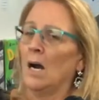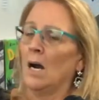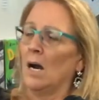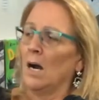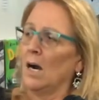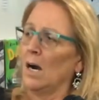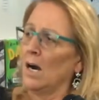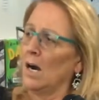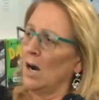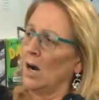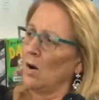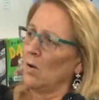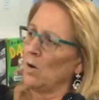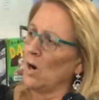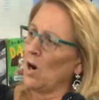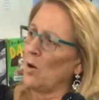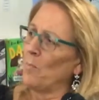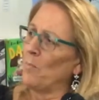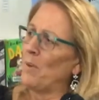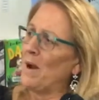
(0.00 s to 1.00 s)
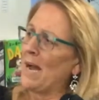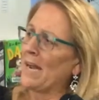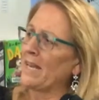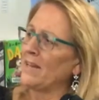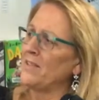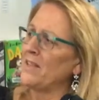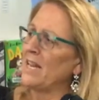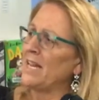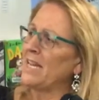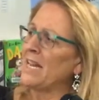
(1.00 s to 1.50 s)
Oh, back in
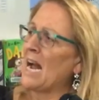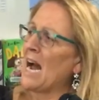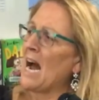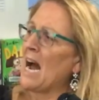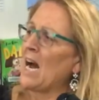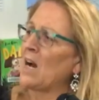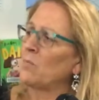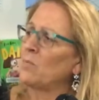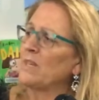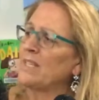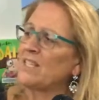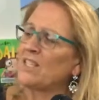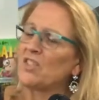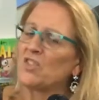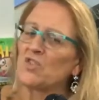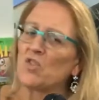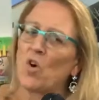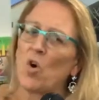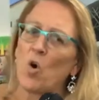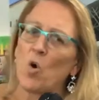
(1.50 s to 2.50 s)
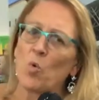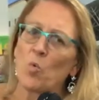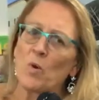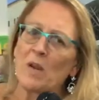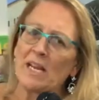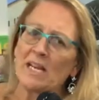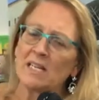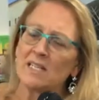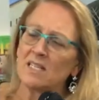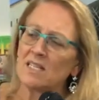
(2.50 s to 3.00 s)
the yard with sore
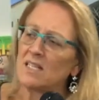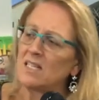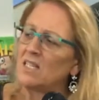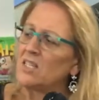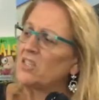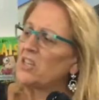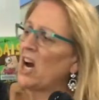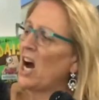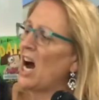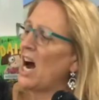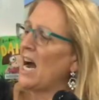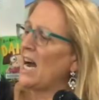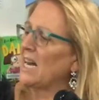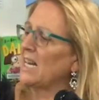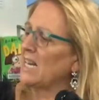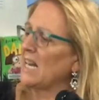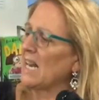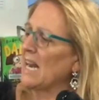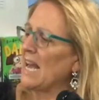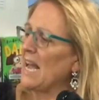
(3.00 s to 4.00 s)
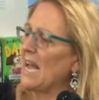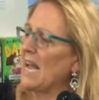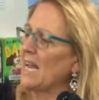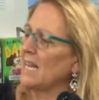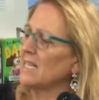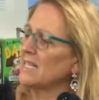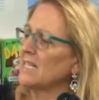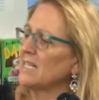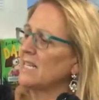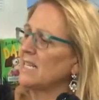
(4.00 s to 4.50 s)
wings and tired
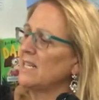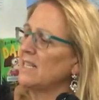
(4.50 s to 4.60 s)
legs,